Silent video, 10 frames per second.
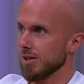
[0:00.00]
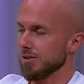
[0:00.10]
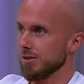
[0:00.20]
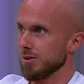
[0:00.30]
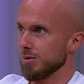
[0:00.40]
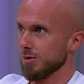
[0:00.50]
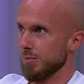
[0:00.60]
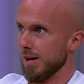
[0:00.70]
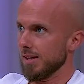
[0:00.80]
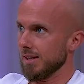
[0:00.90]
it through his
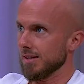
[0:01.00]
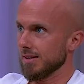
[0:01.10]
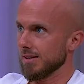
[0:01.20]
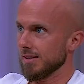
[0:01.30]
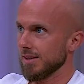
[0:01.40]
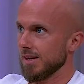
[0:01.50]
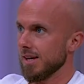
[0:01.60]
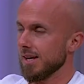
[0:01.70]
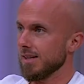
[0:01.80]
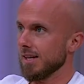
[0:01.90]
belly
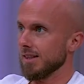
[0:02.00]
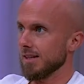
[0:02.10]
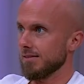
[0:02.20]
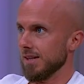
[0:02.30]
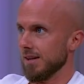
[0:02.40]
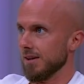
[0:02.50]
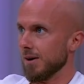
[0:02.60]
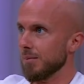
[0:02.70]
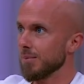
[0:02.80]
and they lifted it up.